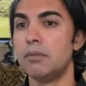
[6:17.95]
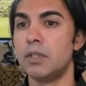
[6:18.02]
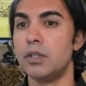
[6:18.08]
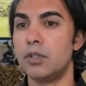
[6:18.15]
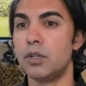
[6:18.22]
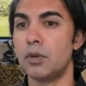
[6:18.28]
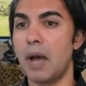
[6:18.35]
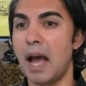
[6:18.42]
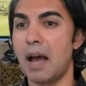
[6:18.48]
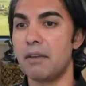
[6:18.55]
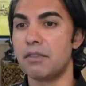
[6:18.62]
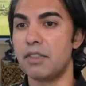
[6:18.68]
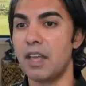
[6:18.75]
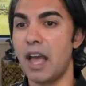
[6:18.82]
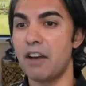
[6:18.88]
You do
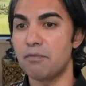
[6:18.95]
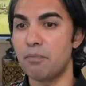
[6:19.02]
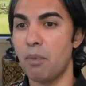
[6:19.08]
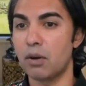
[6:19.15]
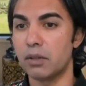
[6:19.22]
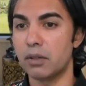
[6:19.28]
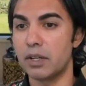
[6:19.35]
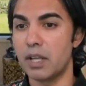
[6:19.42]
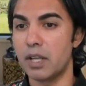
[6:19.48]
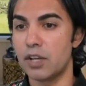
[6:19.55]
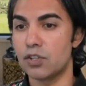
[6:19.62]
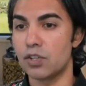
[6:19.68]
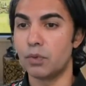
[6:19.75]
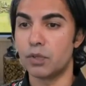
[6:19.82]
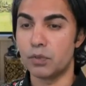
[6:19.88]
have the FBAR
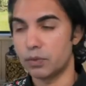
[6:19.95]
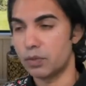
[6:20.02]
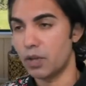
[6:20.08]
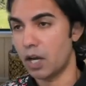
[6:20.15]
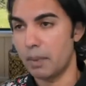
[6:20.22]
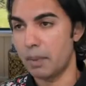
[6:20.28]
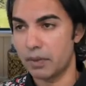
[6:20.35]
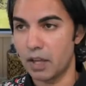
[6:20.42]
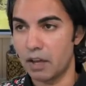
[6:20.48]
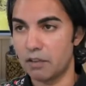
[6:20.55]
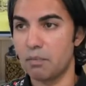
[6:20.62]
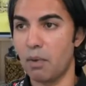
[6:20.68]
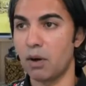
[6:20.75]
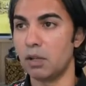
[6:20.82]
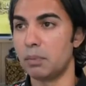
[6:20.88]
litigation, which we'll talk about the
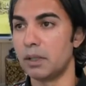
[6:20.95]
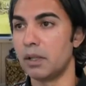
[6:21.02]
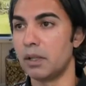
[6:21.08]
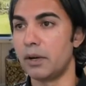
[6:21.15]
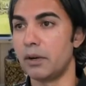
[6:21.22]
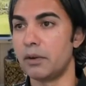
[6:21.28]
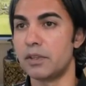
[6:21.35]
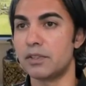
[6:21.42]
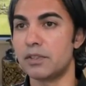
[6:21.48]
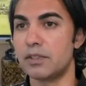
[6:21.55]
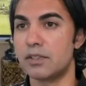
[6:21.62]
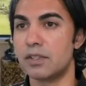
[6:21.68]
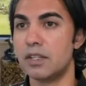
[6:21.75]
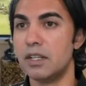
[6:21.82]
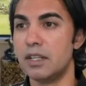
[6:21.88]
FBAR a little bit later.
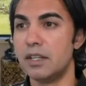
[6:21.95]
This